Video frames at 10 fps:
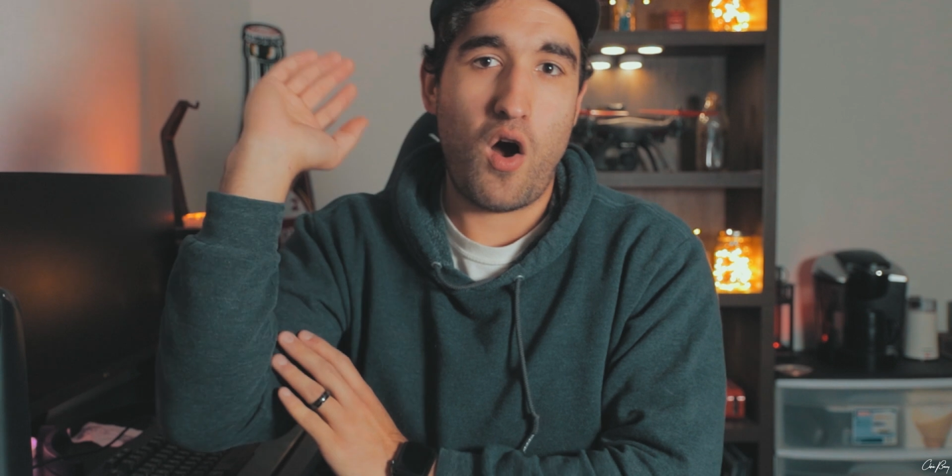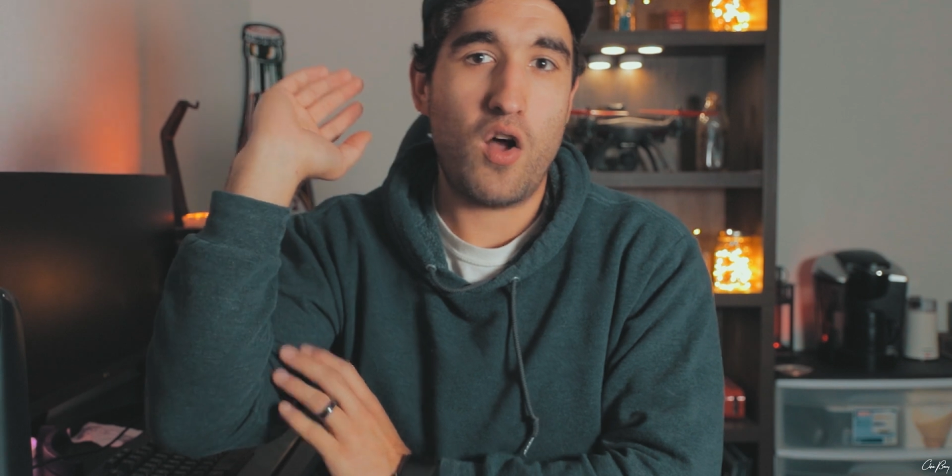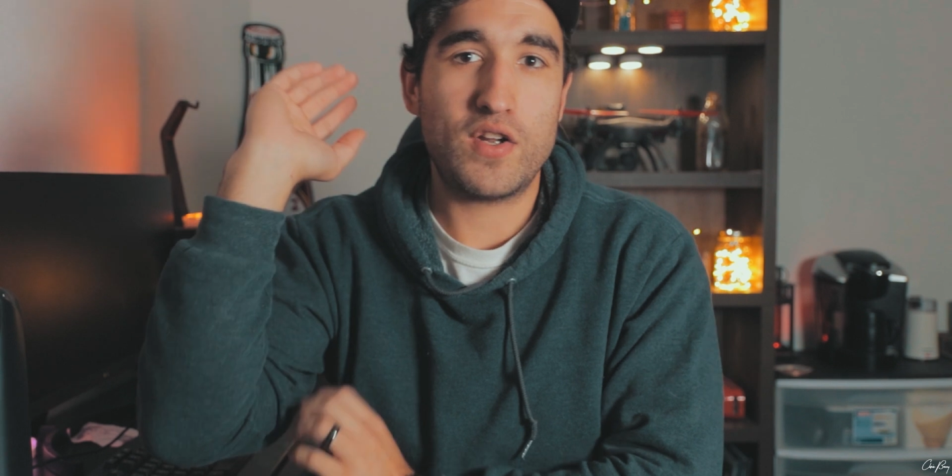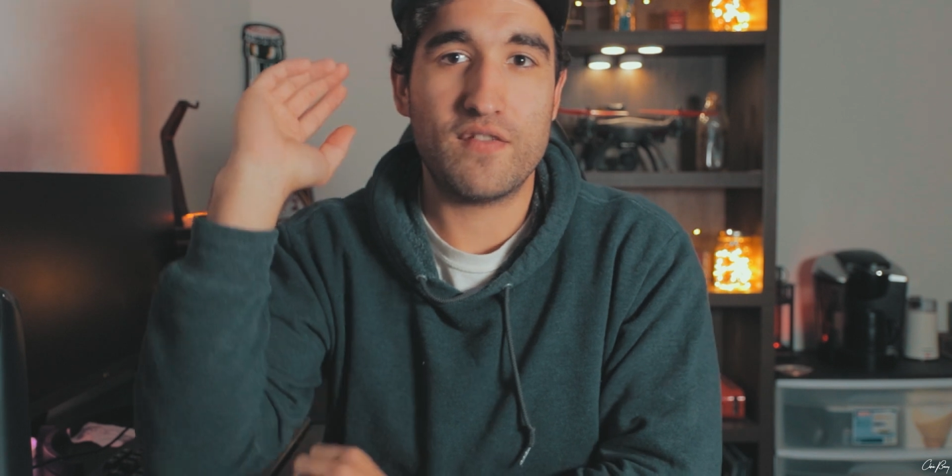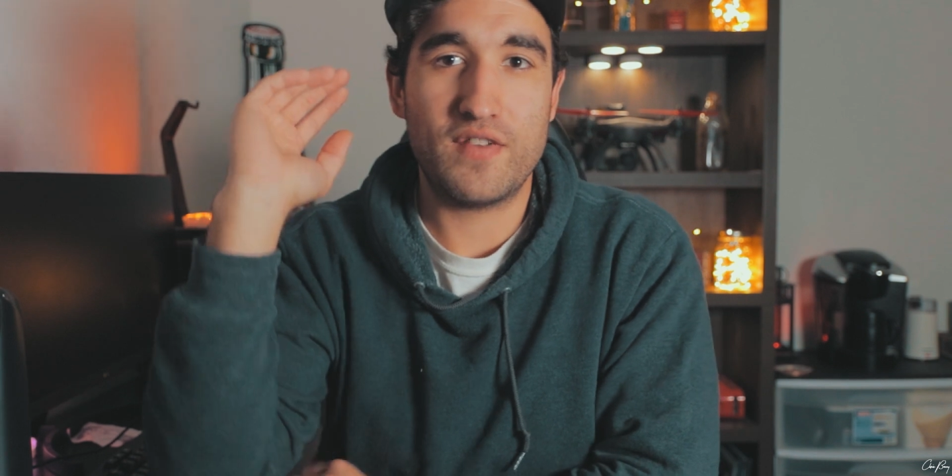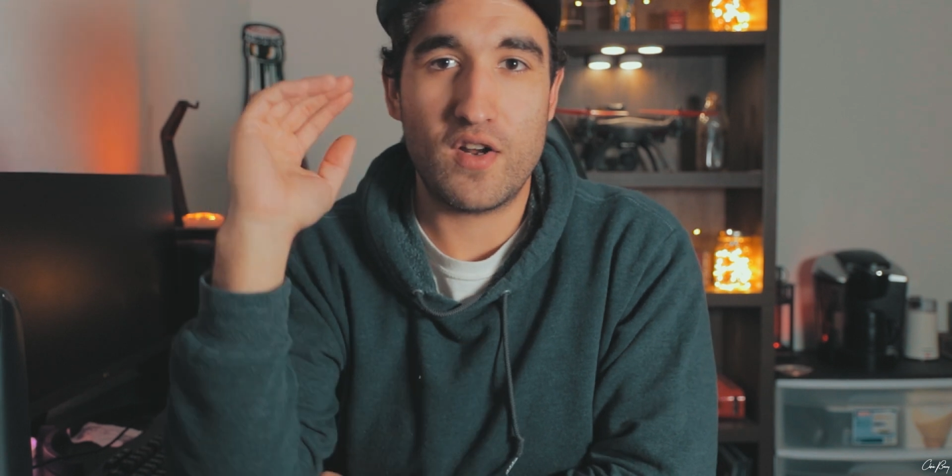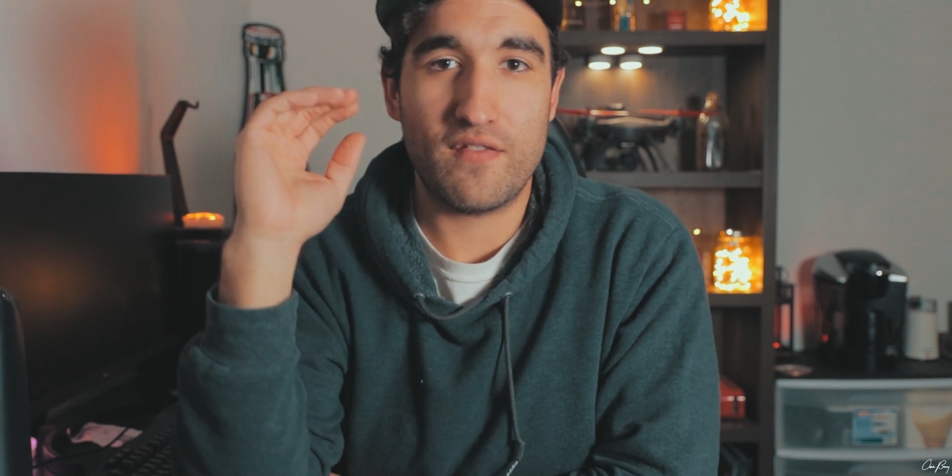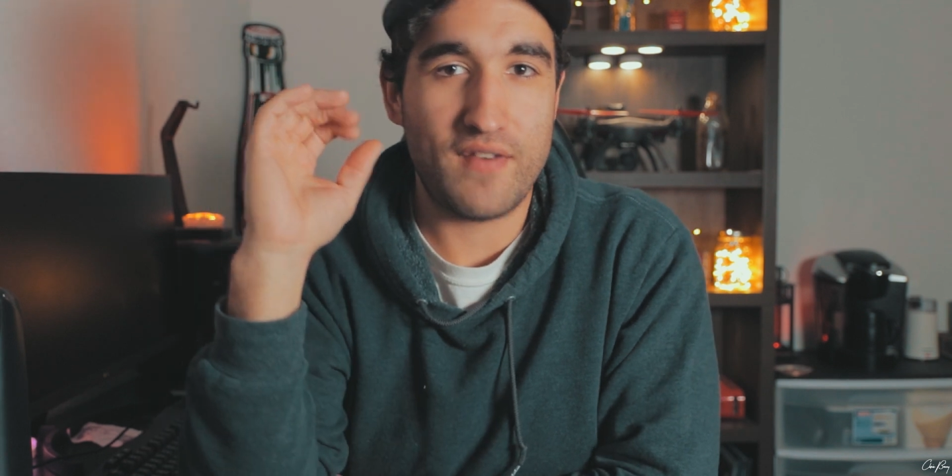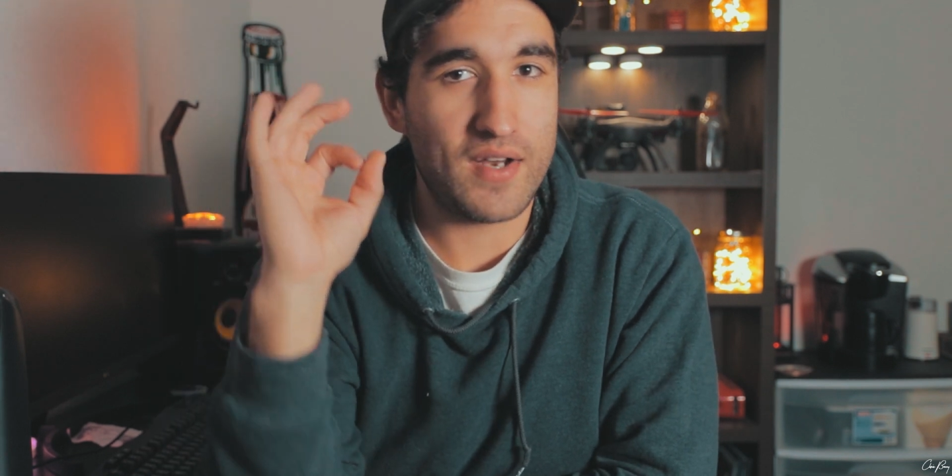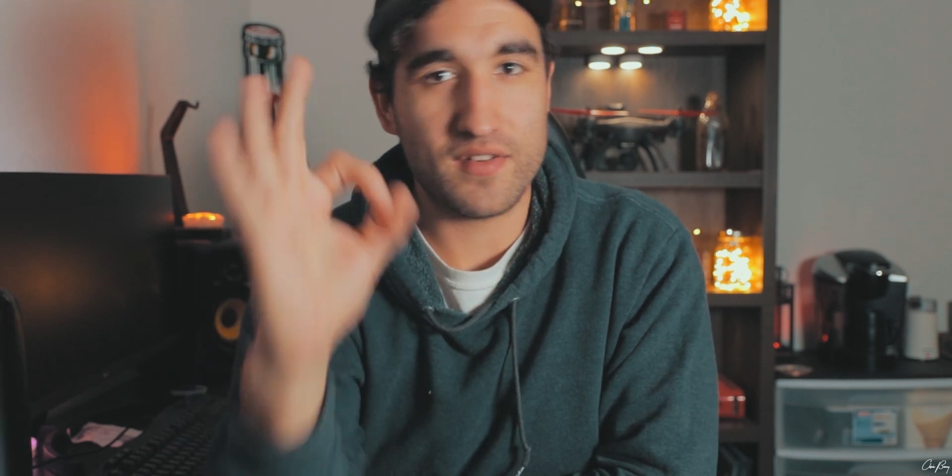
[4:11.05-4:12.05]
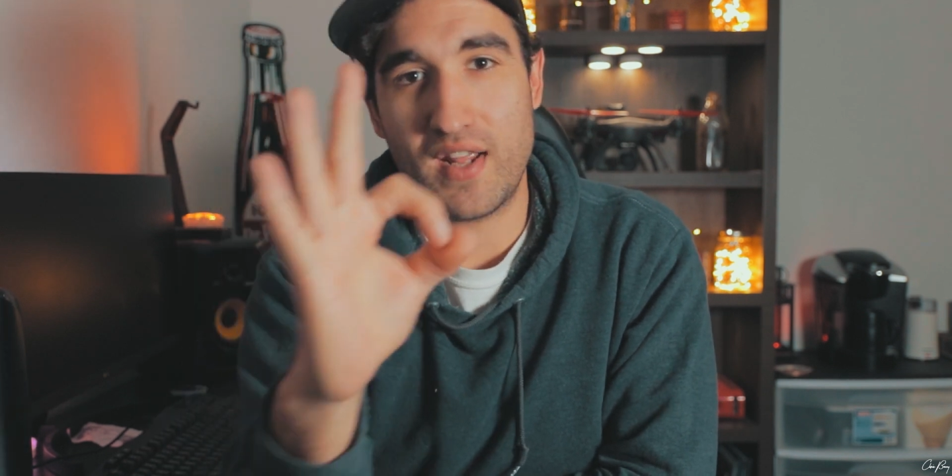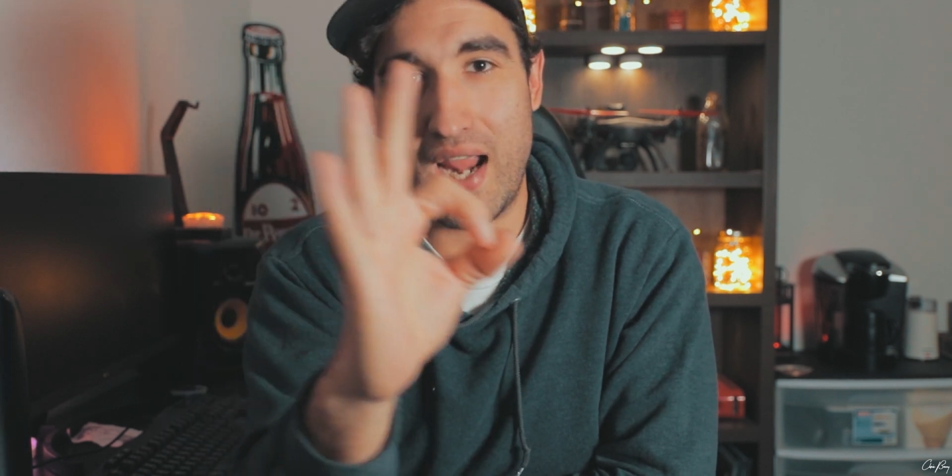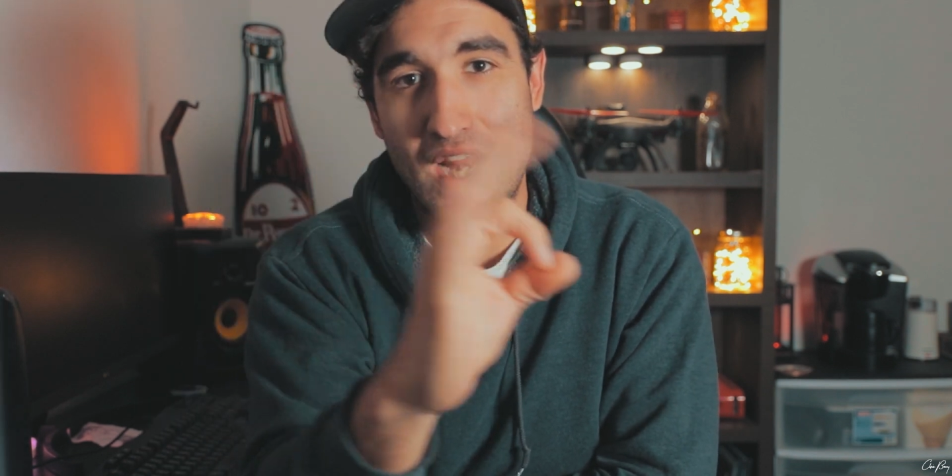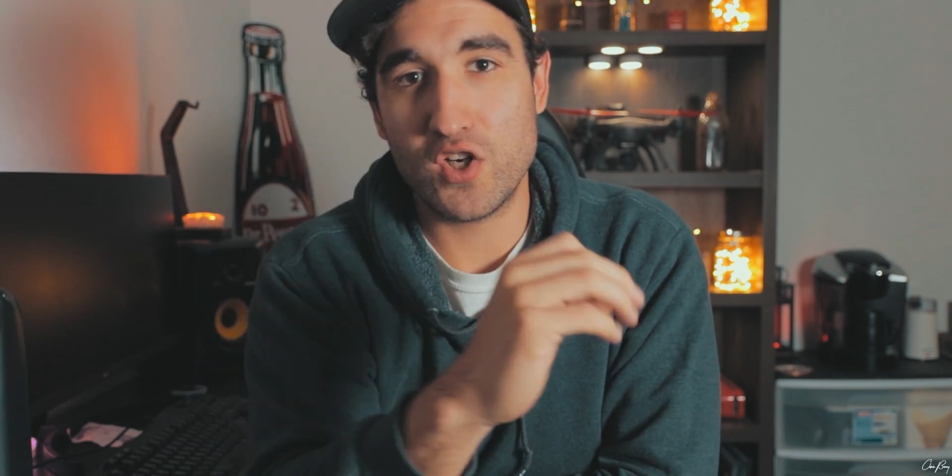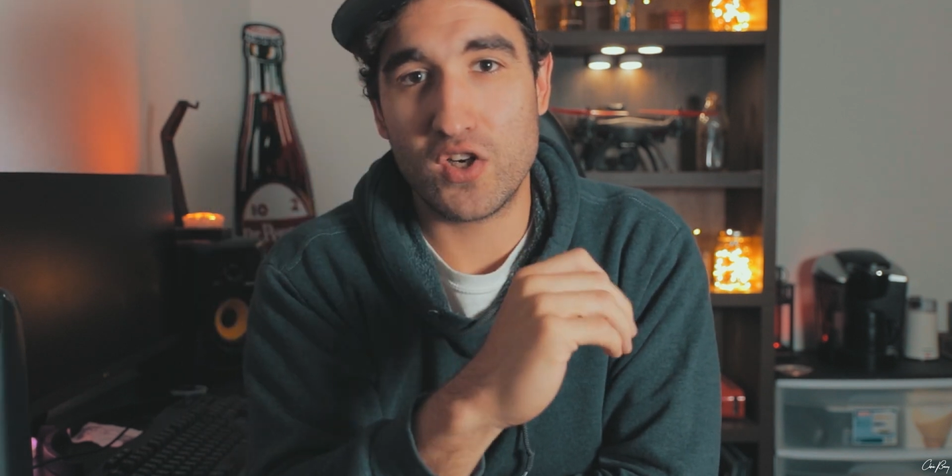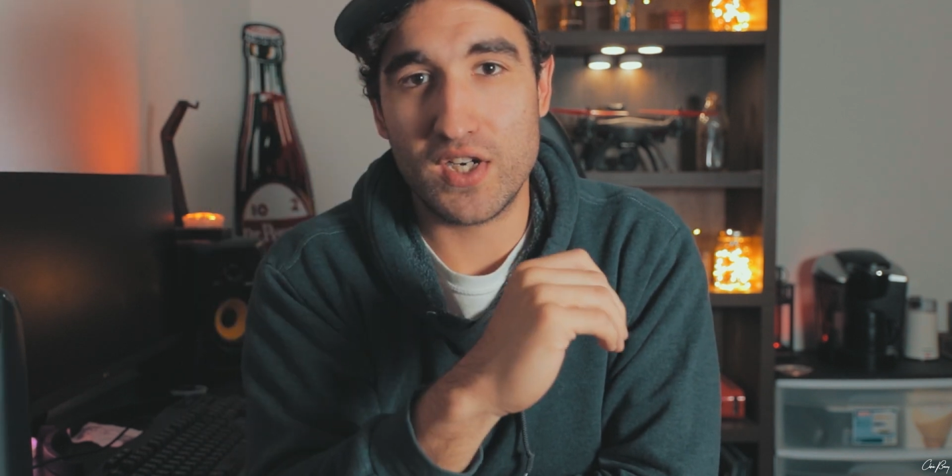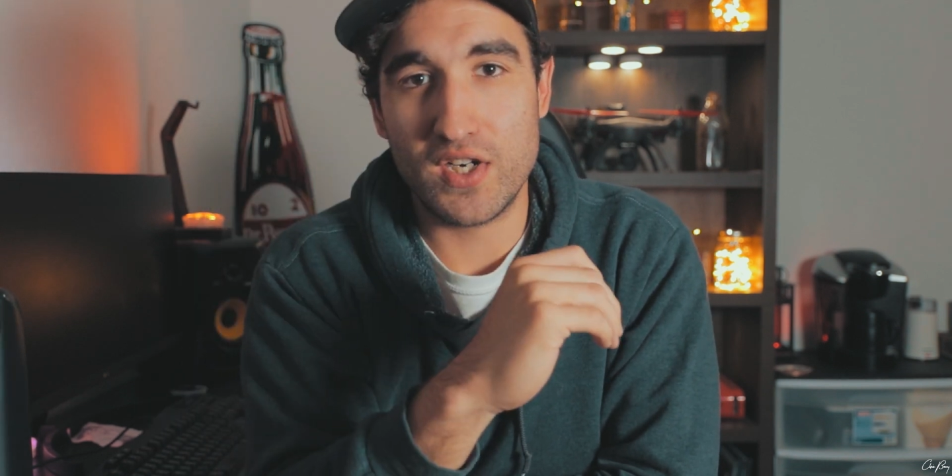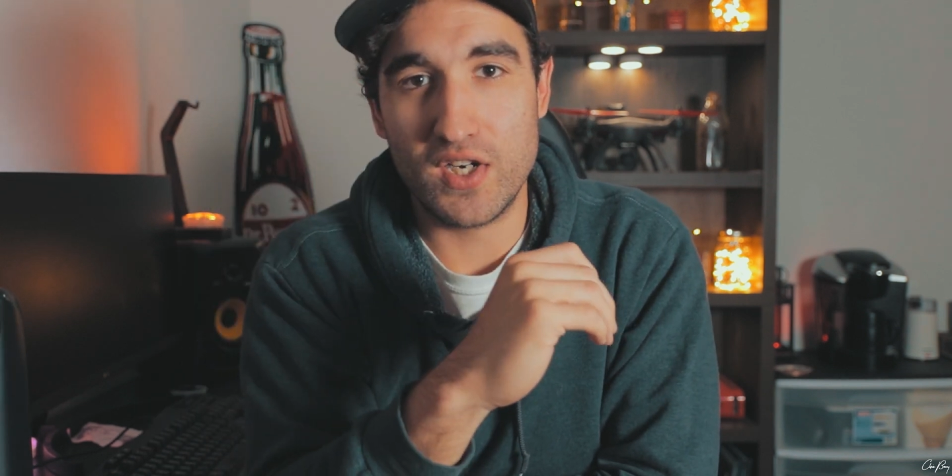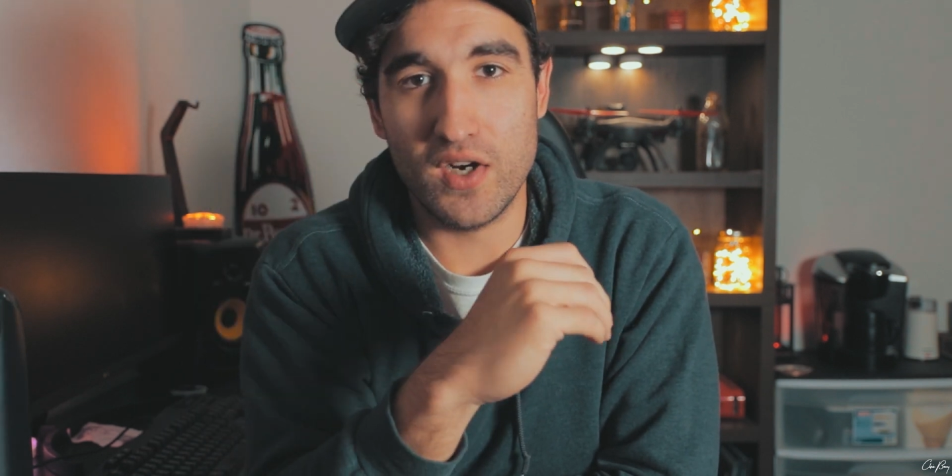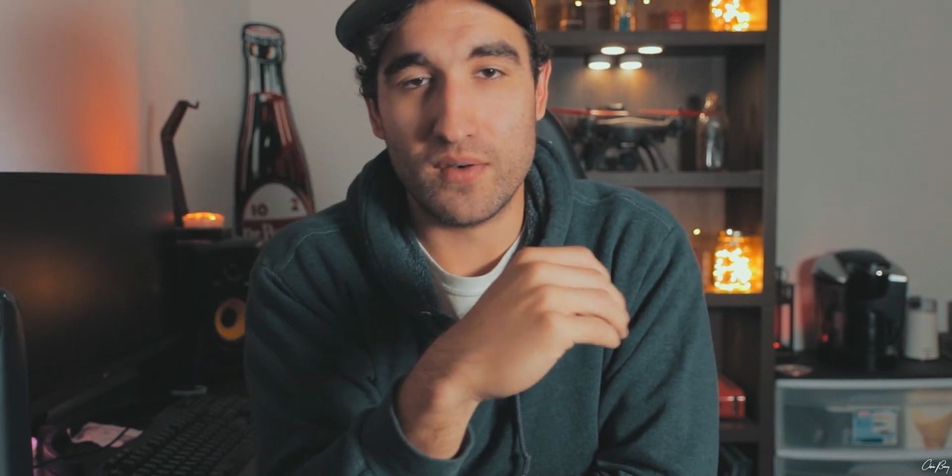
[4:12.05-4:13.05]
all your video files and you're good
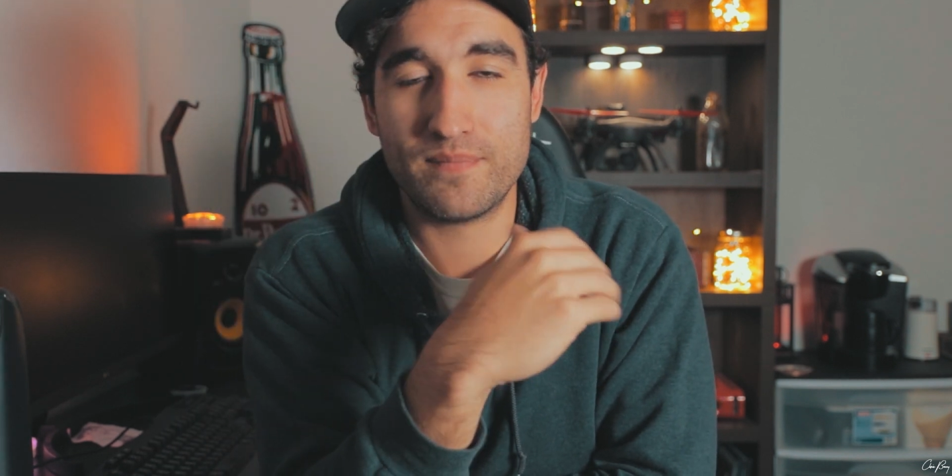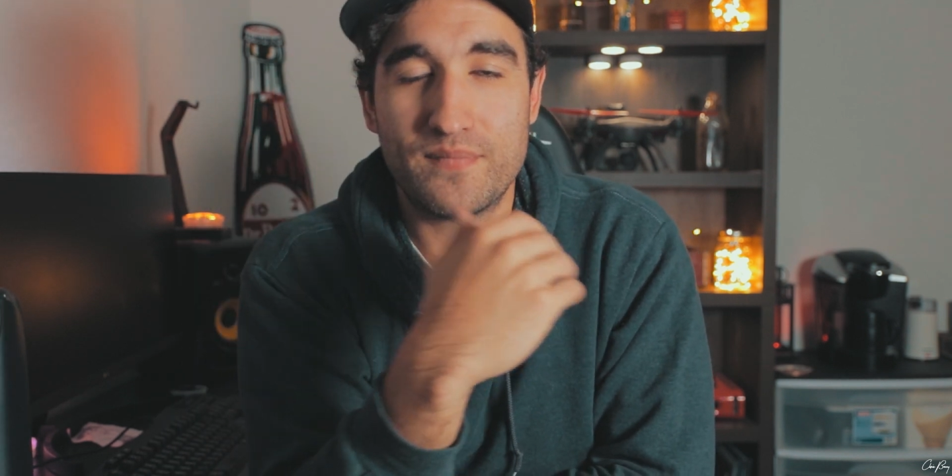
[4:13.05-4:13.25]
to go.